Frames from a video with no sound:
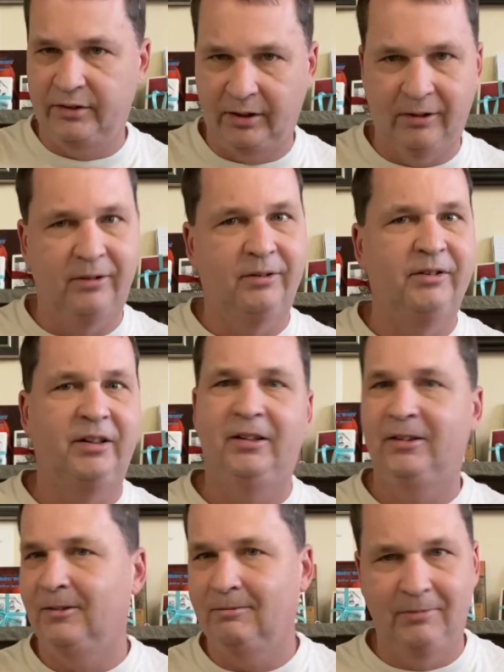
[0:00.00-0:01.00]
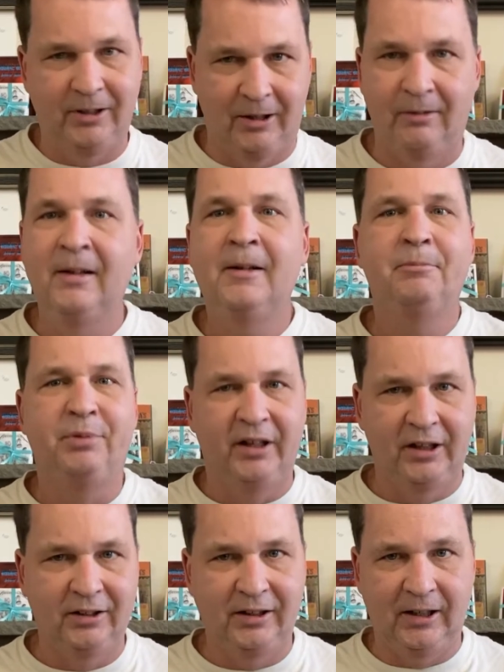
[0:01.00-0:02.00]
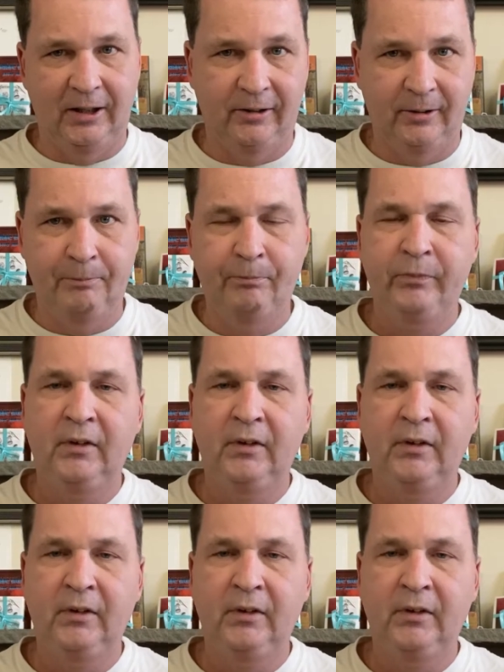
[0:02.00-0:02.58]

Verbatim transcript: singers and, you know, playing together.